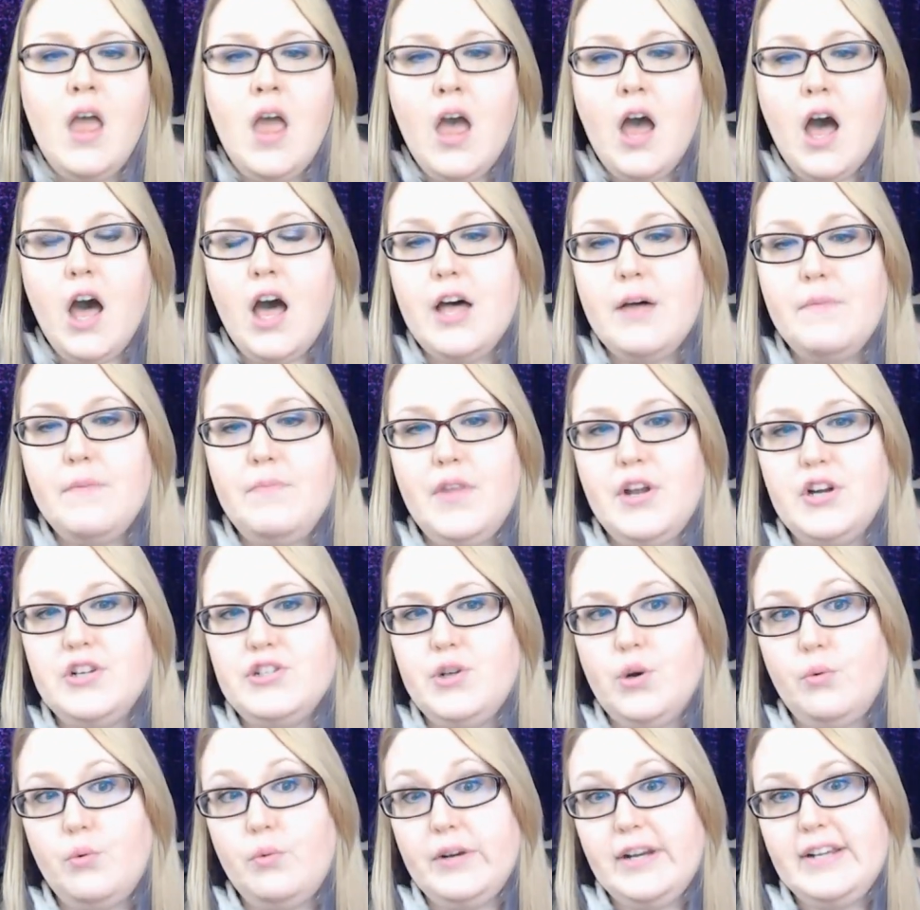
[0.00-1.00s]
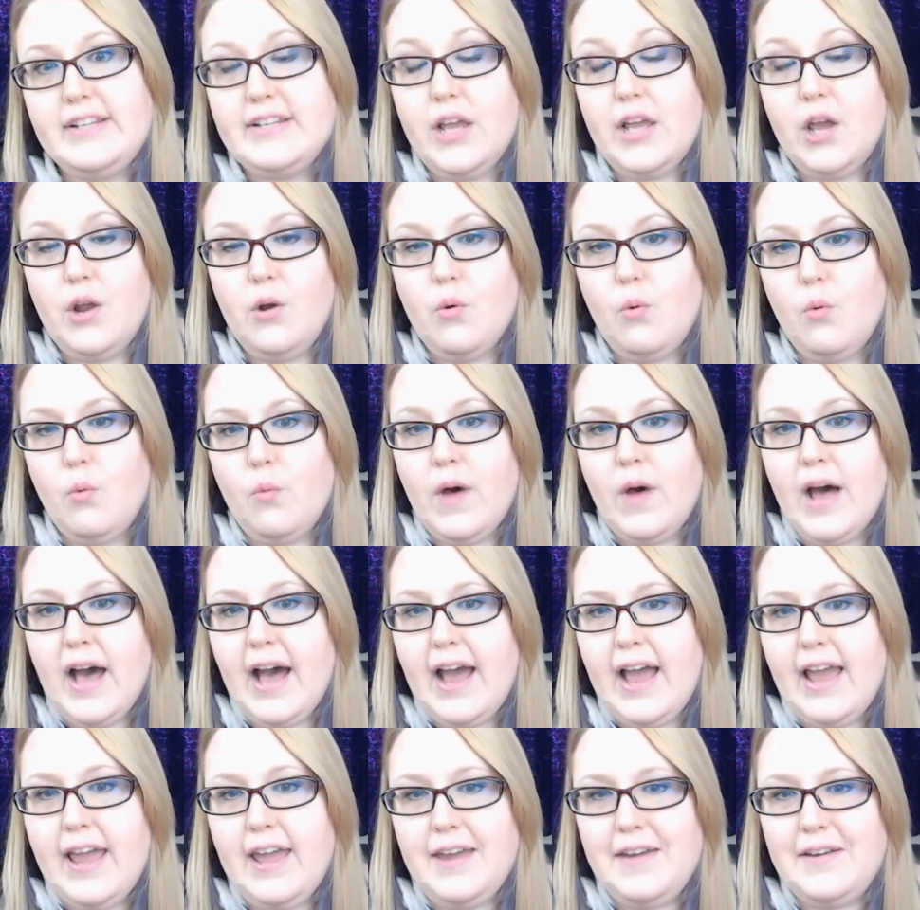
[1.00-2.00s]
um, there's a reason
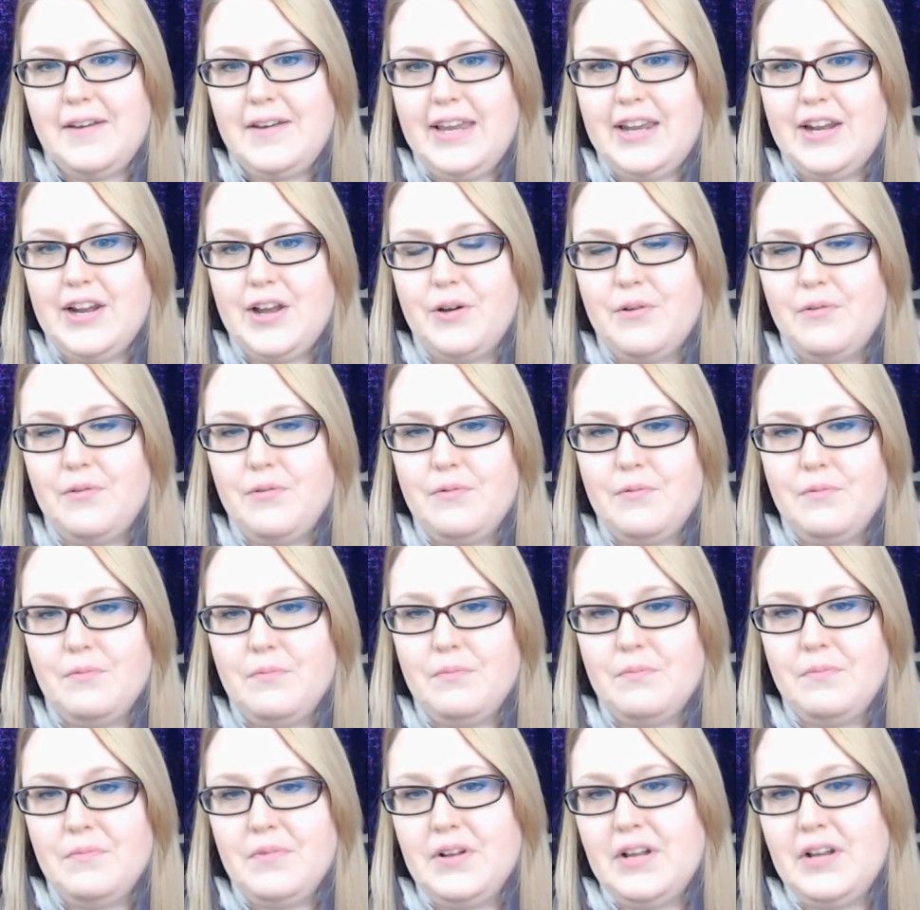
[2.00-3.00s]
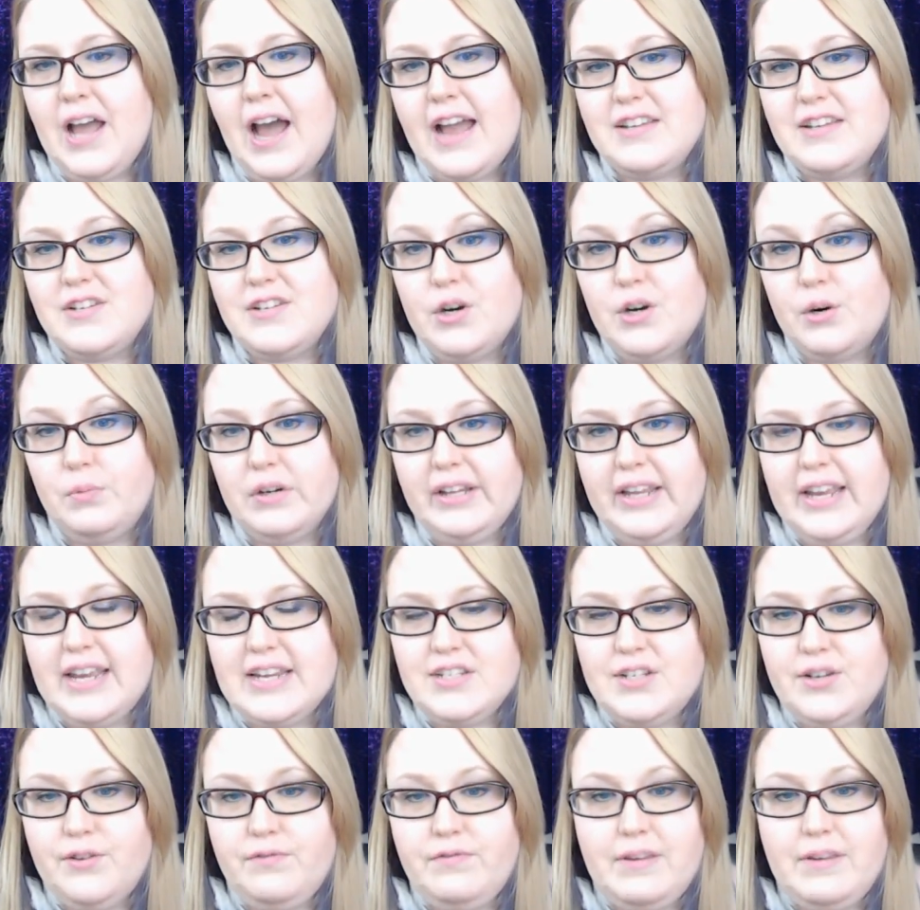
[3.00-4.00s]
why you know guys are really
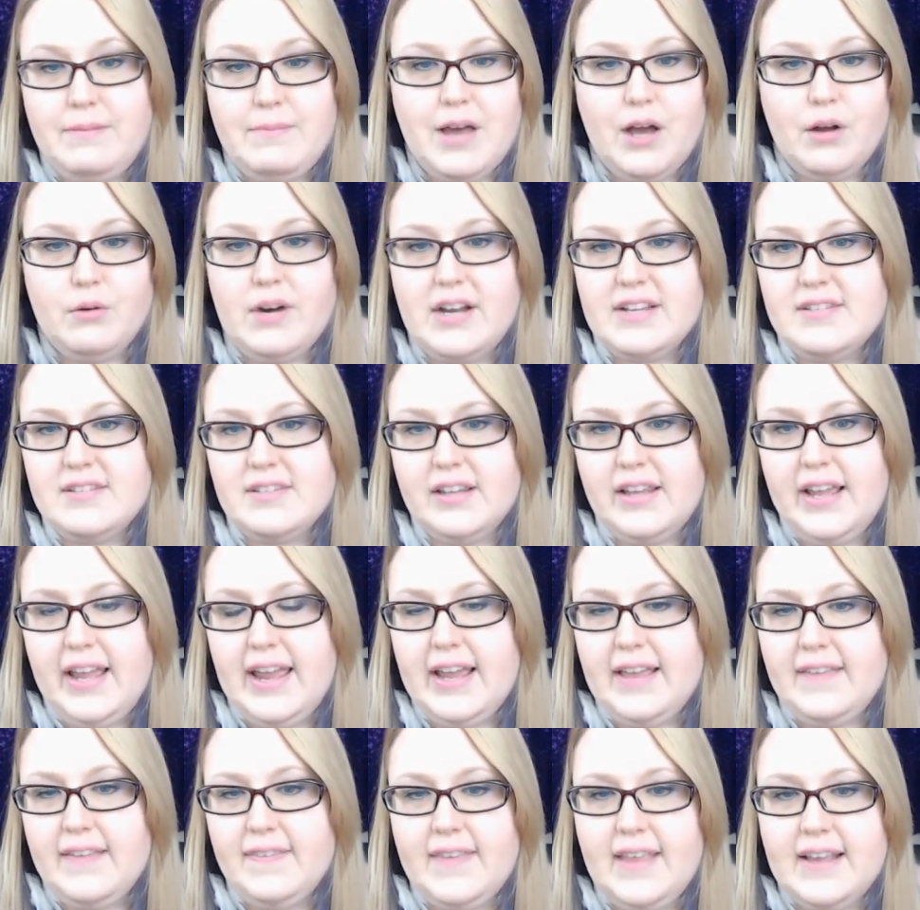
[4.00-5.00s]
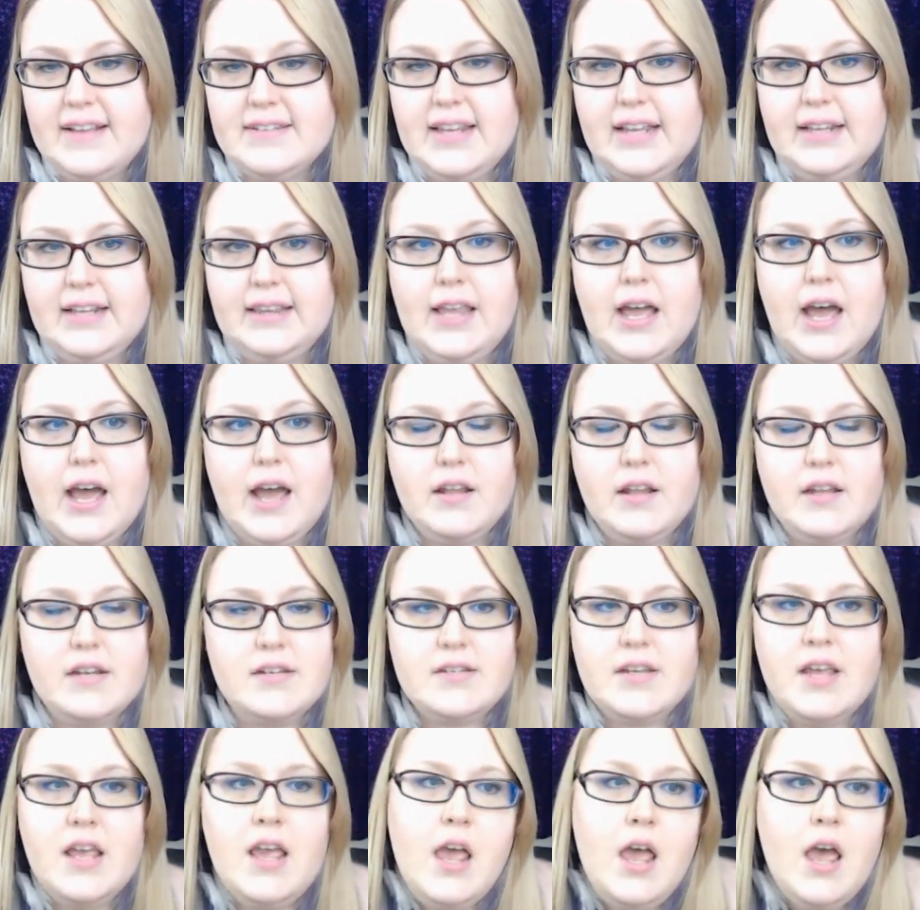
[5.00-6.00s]
into female wrestling and things like that there's,